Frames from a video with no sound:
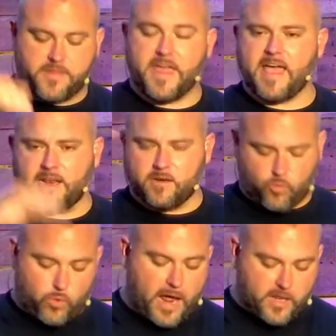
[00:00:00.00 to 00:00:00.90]

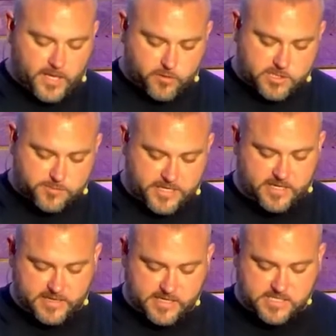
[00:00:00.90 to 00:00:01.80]
Then, while he was
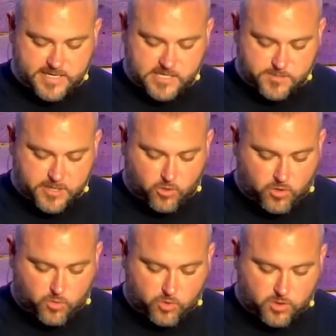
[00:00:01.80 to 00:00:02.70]
speaking these things,
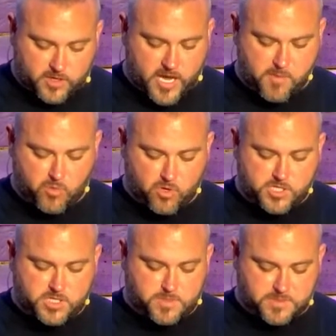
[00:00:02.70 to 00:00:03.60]
behold, a ruler came and
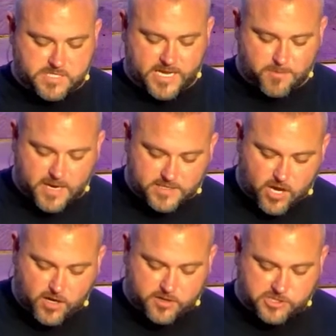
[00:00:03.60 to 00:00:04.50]
worshipped him, saying, my
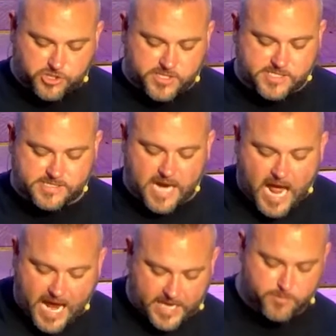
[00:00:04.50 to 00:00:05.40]
daughter has just
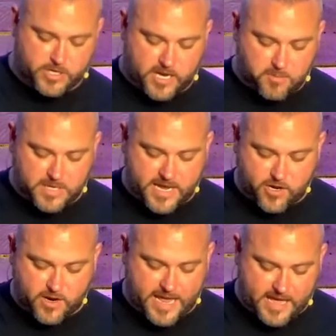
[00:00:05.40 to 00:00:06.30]
died, but come
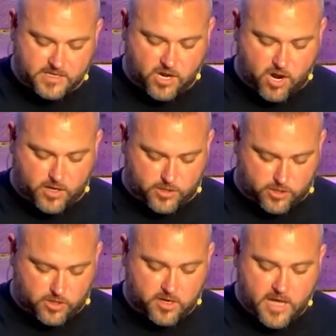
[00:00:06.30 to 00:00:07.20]
lay your hand
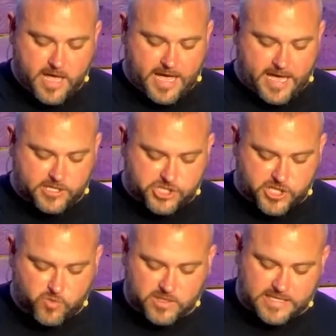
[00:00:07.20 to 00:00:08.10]
on her, and
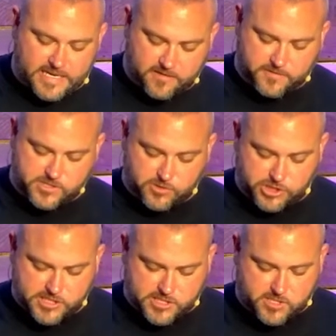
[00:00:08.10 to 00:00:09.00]
she will live. So
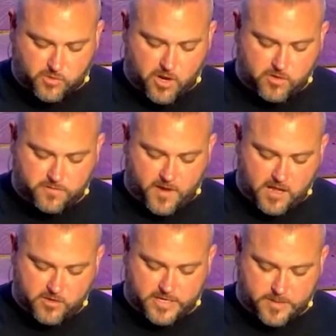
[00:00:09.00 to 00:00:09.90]
Jesus arose and
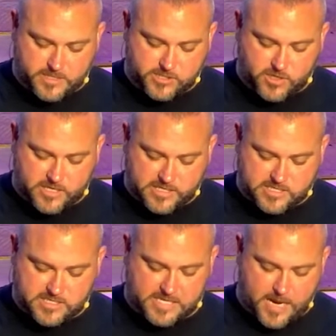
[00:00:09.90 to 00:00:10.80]
followed him, and so did
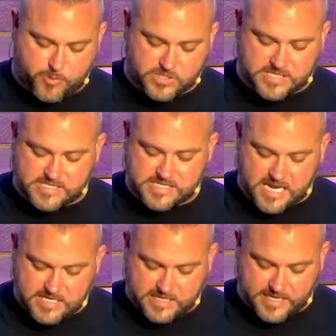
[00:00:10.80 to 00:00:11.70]
his disciples. And
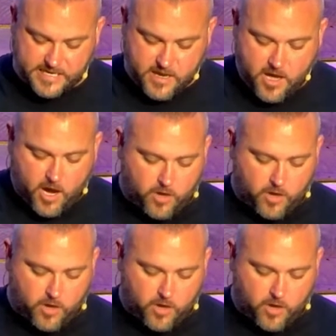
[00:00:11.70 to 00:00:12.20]
suddenly,